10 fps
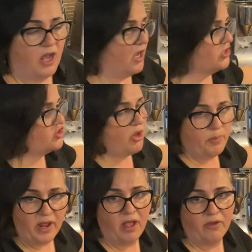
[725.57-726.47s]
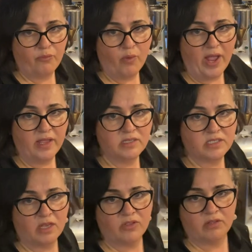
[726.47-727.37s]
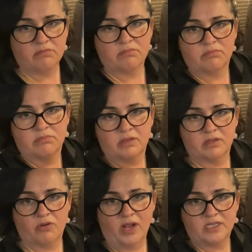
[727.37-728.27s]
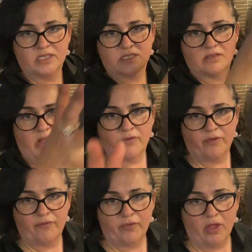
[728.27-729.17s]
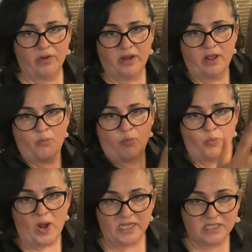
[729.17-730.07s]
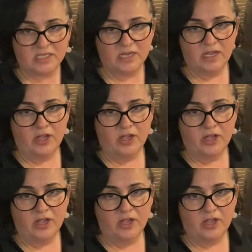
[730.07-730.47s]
I stop it halfway so the grind doesn't overflow and I don't waste